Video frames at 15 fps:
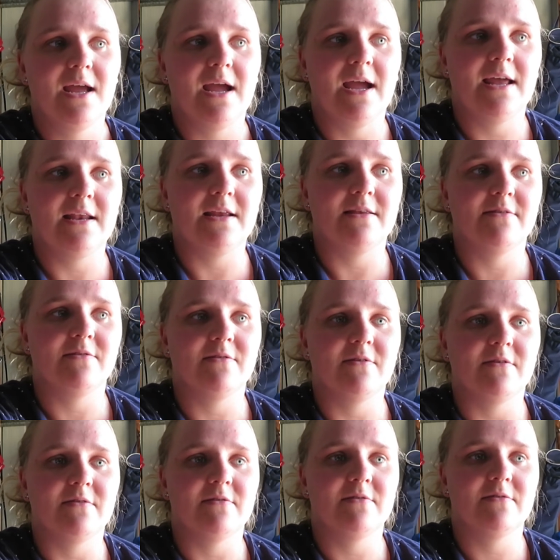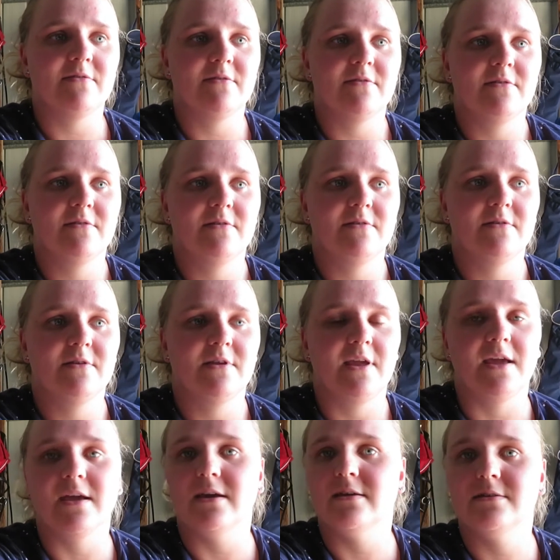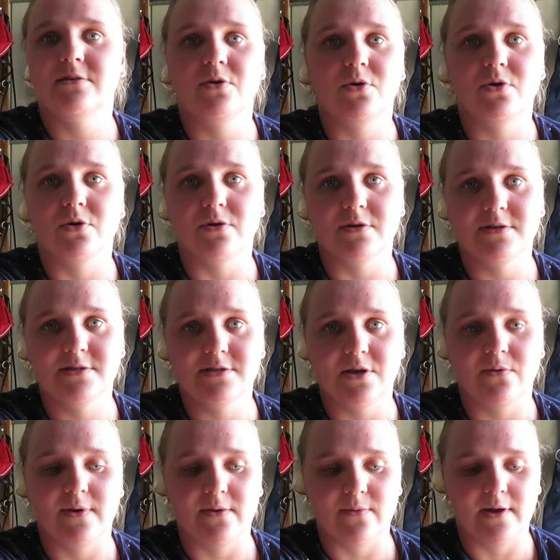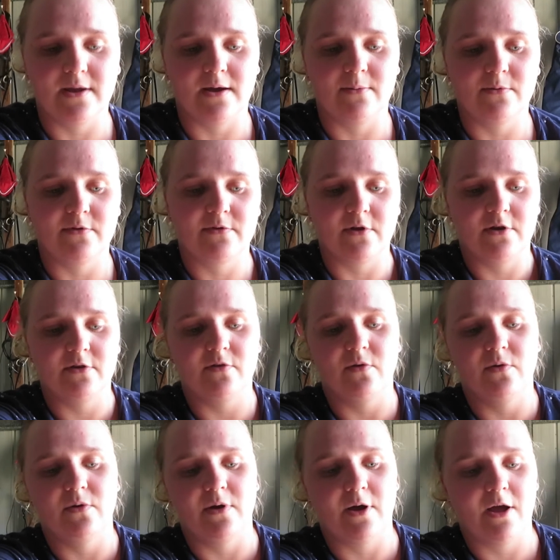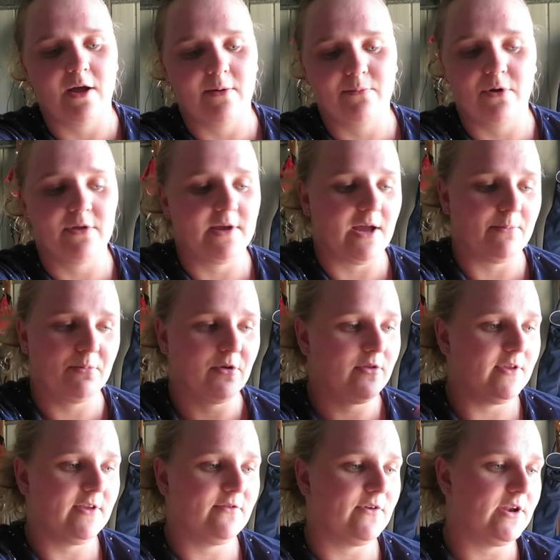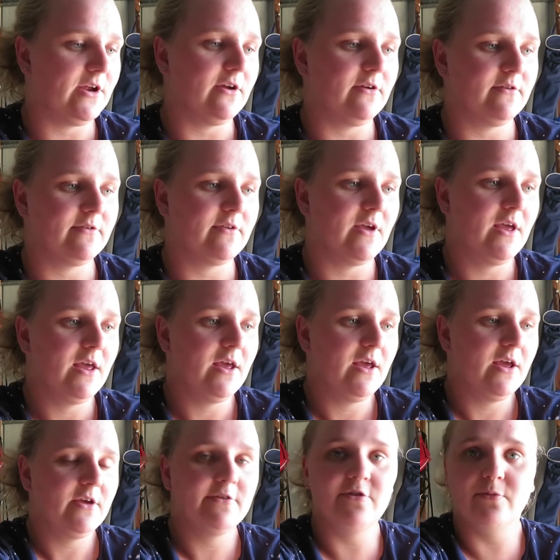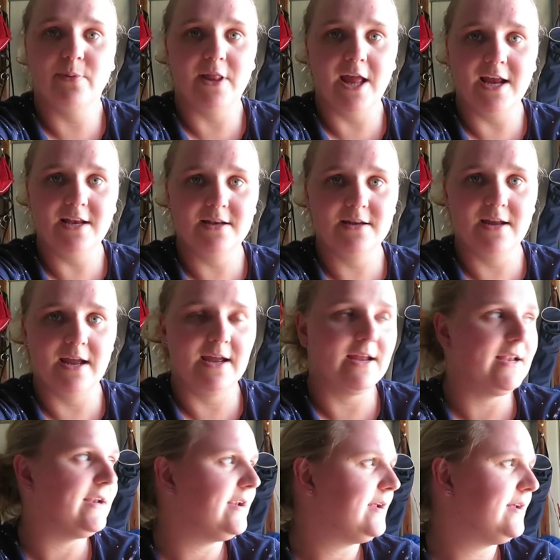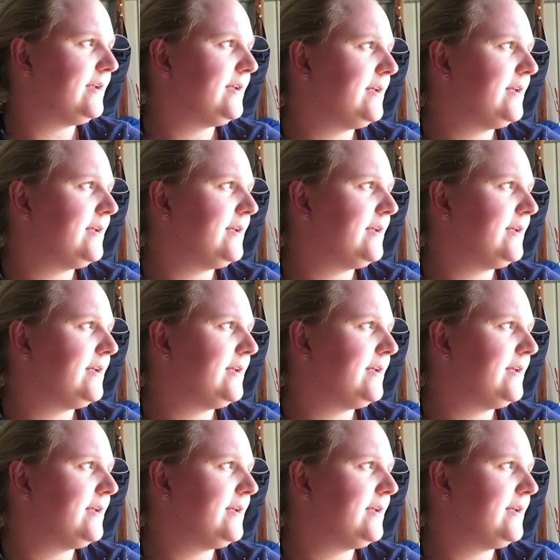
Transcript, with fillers: and it's just yeah not good so anyway I'm just going to do probably upload these videos super late and